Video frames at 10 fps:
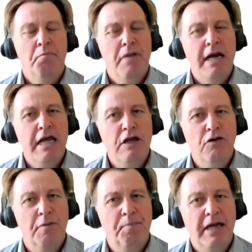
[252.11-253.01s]
many
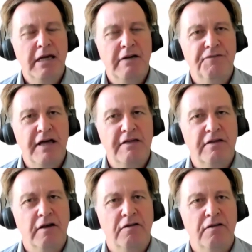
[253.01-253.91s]
European
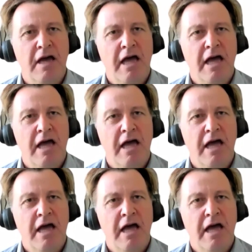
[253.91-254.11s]
investors